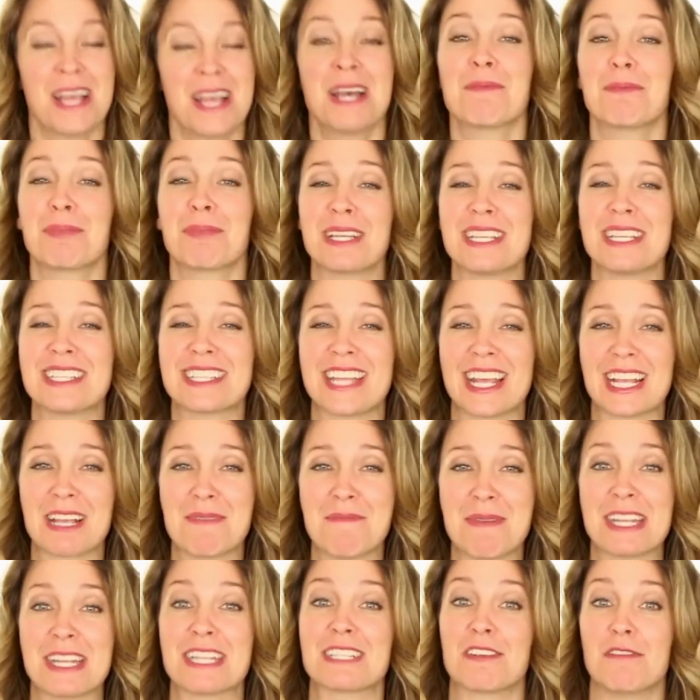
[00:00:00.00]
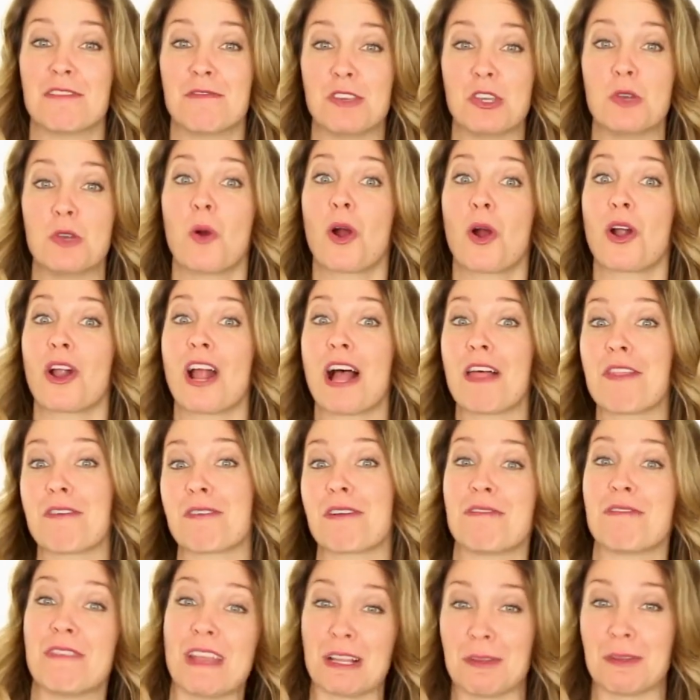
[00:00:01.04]
Please take a minute to view our other
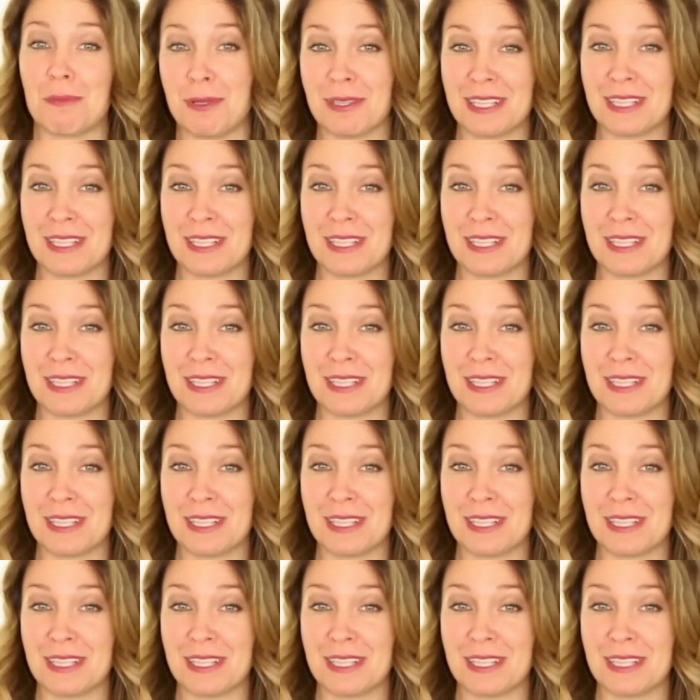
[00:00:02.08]
available